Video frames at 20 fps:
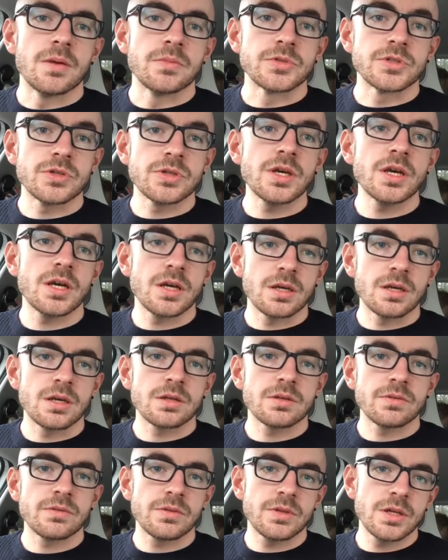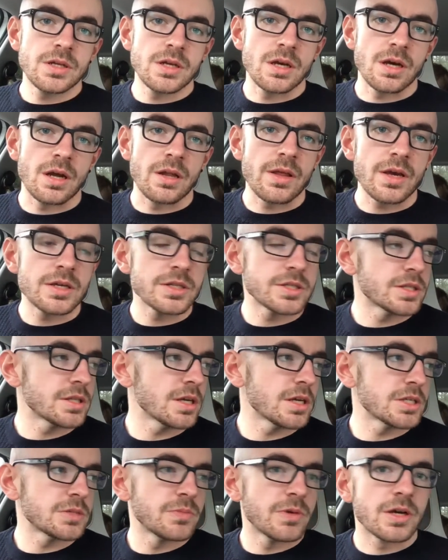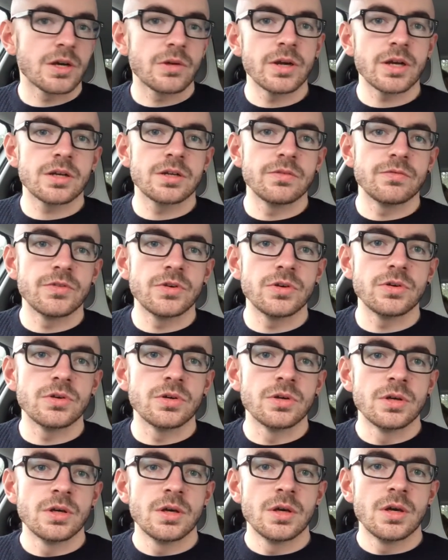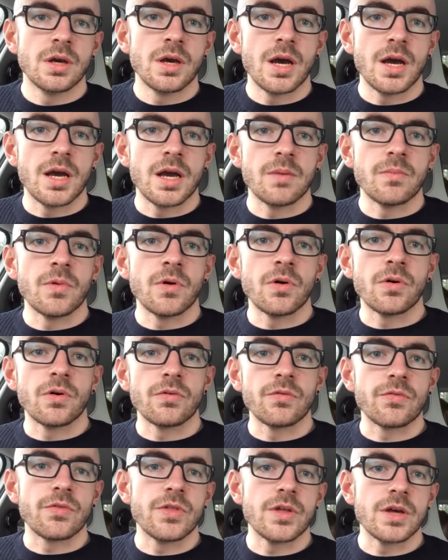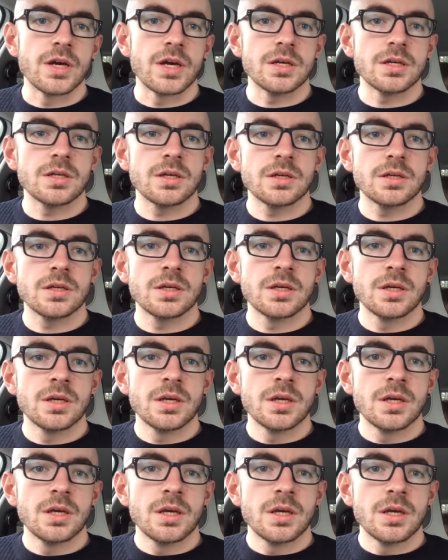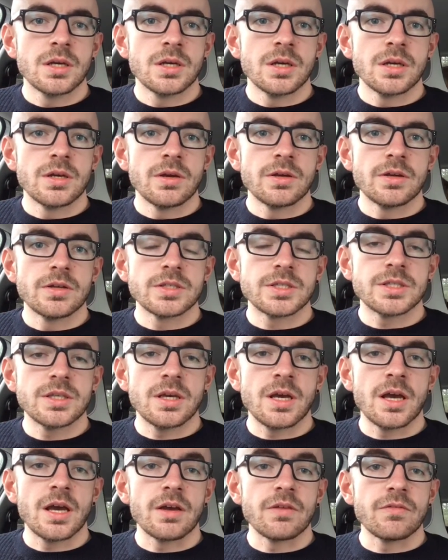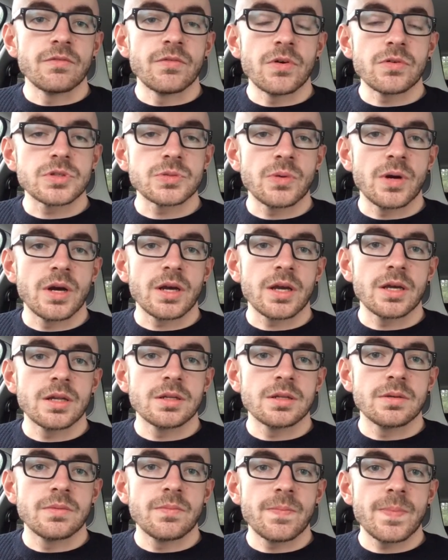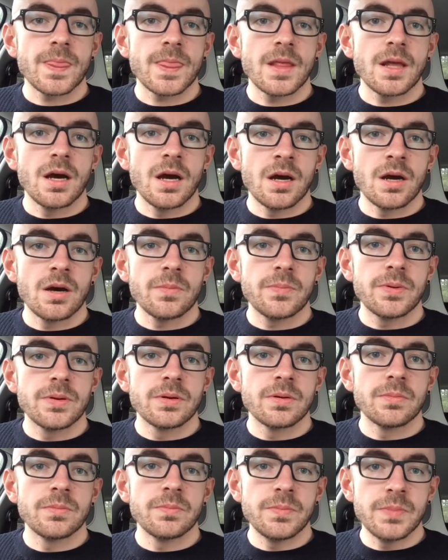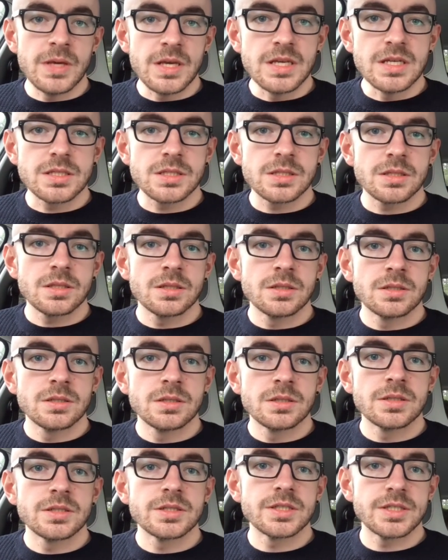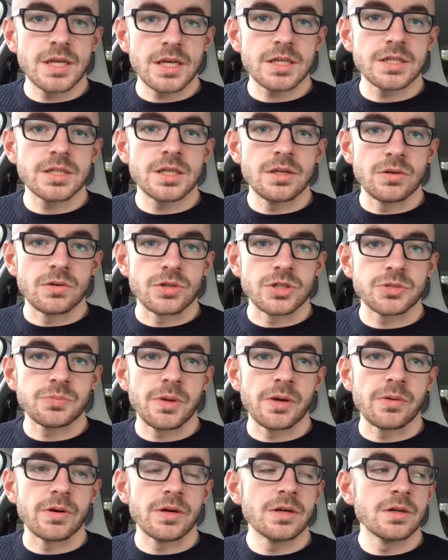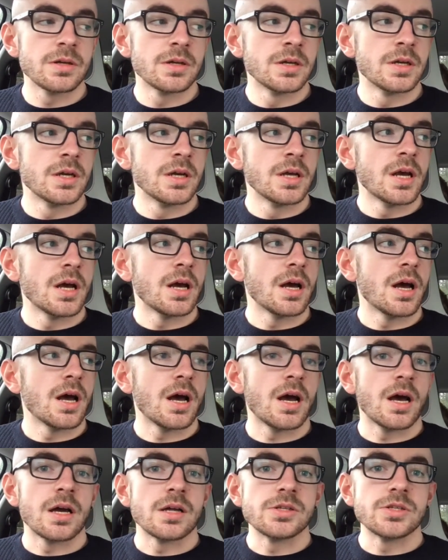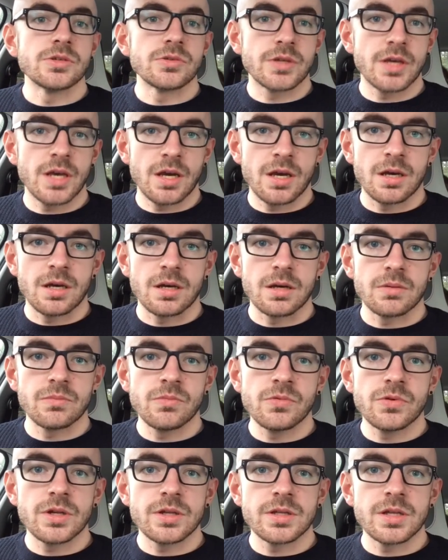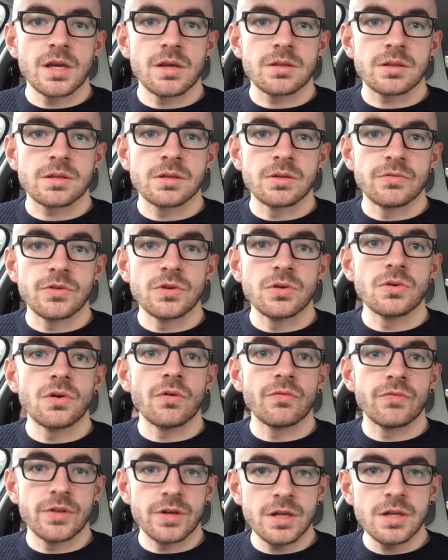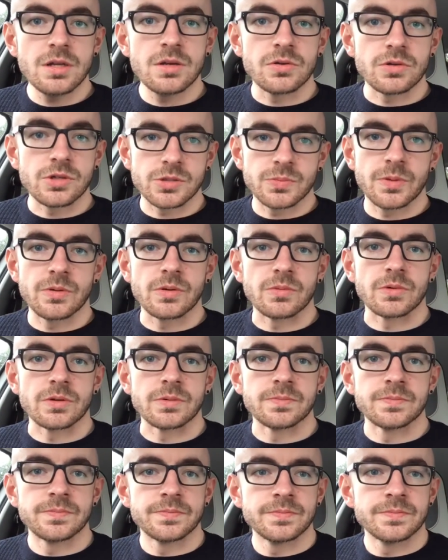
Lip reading: So yeah, there you are. That's my quick review of the Volkswagen Up Beats 60 horsepower, and you'll get a more in-depth review of the 90 horsepower one.